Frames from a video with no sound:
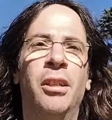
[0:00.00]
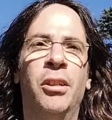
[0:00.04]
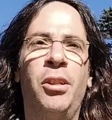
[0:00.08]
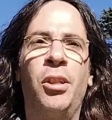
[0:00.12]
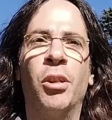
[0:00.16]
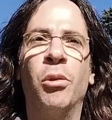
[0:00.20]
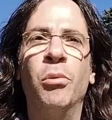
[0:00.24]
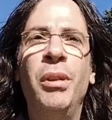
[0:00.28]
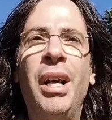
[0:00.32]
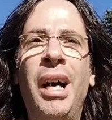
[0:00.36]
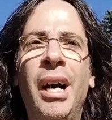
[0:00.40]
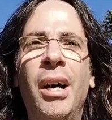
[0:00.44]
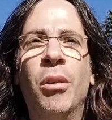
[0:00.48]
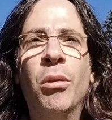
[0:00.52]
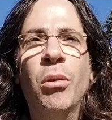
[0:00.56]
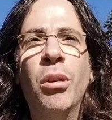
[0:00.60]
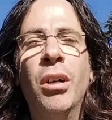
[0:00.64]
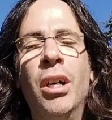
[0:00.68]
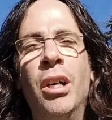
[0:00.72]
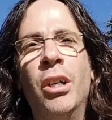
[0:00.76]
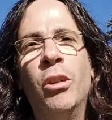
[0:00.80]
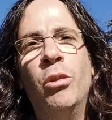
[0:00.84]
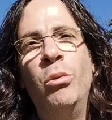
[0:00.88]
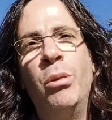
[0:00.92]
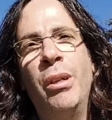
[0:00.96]
So now
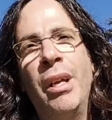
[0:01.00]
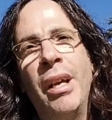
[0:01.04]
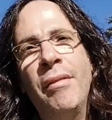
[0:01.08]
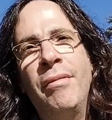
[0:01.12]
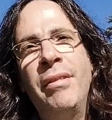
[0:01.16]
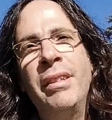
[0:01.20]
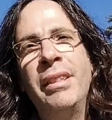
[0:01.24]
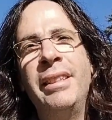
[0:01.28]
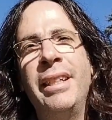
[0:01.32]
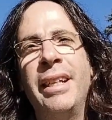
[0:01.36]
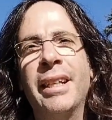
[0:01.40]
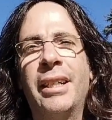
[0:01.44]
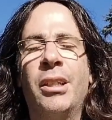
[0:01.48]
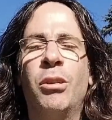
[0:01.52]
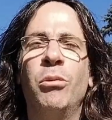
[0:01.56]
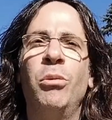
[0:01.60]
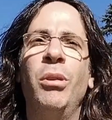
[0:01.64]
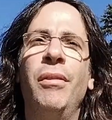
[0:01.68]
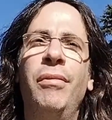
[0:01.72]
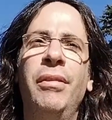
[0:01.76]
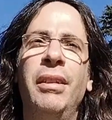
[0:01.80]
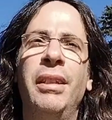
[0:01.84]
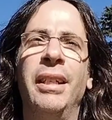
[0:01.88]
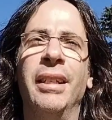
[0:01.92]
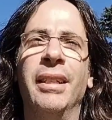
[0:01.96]
we have an
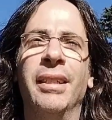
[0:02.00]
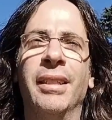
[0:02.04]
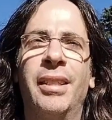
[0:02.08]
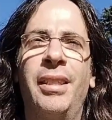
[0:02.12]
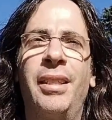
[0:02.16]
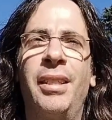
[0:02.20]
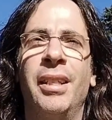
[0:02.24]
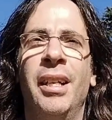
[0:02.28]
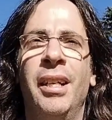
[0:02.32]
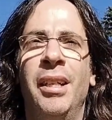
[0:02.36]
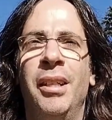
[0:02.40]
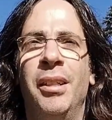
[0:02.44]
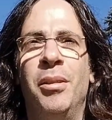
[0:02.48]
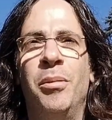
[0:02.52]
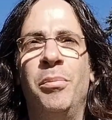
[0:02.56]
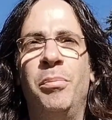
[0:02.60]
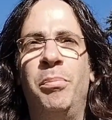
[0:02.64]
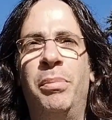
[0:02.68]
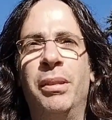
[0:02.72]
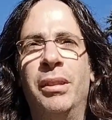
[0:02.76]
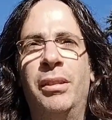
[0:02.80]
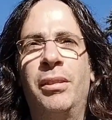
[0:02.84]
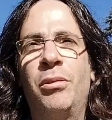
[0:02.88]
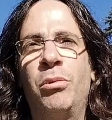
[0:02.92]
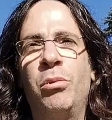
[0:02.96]
equivalence
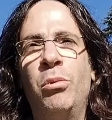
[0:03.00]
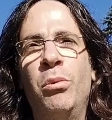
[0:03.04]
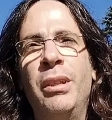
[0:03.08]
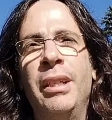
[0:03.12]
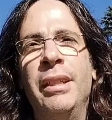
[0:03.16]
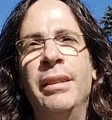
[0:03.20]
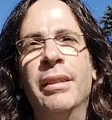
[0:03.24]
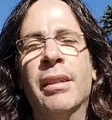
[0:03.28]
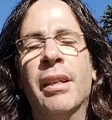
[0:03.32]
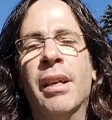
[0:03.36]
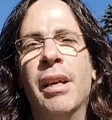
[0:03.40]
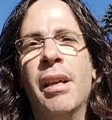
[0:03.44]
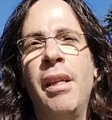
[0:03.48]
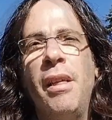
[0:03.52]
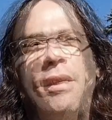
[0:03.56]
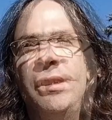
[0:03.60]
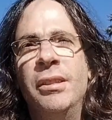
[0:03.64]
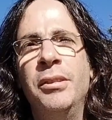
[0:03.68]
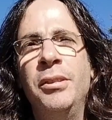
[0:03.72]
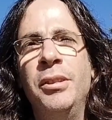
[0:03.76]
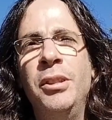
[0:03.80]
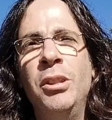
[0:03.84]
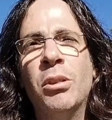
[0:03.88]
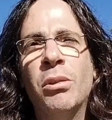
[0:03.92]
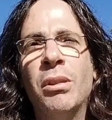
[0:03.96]
between
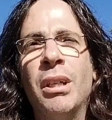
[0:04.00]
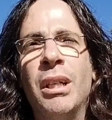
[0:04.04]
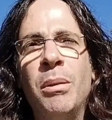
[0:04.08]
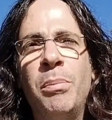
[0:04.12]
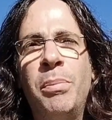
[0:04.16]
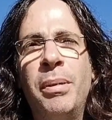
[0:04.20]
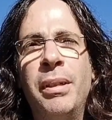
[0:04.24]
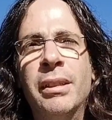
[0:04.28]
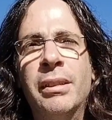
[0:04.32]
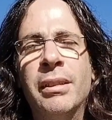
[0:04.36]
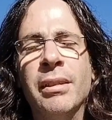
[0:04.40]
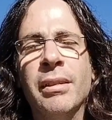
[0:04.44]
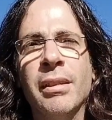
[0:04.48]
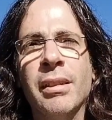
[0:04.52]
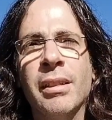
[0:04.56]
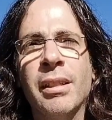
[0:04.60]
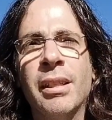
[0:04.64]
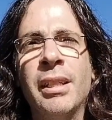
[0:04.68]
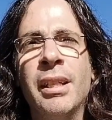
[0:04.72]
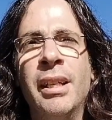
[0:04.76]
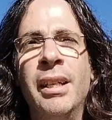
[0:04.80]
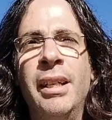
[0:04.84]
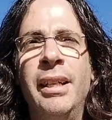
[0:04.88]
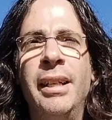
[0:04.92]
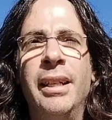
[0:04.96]
neural
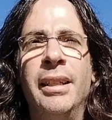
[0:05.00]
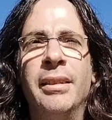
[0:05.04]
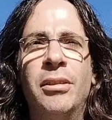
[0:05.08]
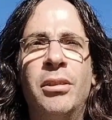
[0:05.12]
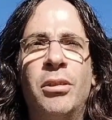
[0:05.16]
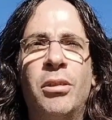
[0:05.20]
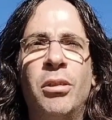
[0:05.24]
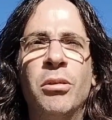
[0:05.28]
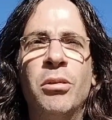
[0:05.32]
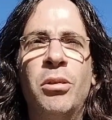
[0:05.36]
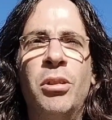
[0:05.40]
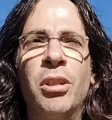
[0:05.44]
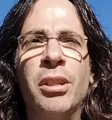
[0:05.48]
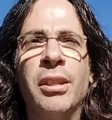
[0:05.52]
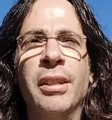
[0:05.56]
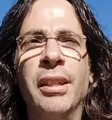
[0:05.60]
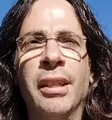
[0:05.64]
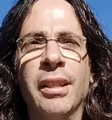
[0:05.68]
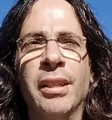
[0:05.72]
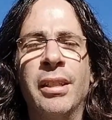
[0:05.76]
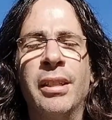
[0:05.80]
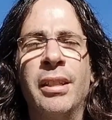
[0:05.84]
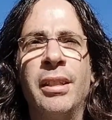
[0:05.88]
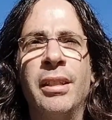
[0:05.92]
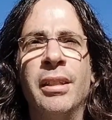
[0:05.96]
patterns and
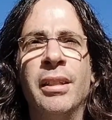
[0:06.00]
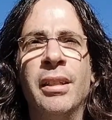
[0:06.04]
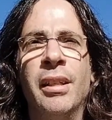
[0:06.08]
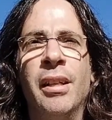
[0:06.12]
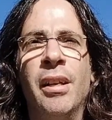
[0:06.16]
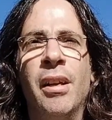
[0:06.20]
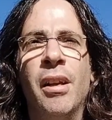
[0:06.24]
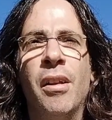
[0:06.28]
consciousness.